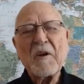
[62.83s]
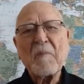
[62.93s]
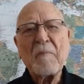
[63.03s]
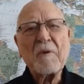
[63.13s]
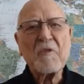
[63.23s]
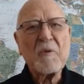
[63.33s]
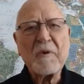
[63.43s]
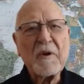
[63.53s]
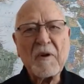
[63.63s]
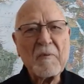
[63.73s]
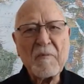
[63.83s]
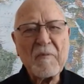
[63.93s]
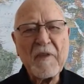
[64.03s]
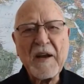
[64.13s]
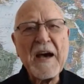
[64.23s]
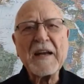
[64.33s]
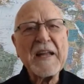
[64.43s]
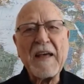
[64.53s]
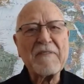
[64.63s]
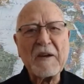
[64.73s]
most of the world, the
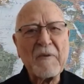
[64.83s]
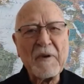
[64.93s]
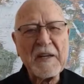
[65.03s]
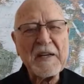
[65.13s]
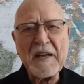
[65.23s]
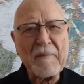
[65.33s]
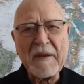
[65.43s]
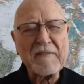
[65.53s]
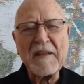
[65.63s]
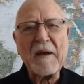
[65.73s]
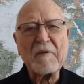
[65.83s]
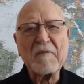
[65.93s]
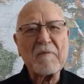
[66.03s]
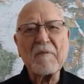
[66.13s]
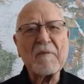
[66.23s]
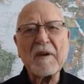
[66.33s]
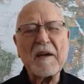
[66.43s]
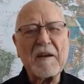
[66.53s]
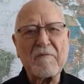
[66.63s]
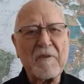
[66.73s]
non-Catholic world, didn't even accept
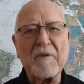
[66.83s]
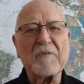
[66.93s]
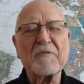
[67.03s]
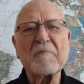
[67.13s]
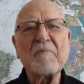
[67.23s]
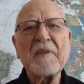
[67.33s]
at first.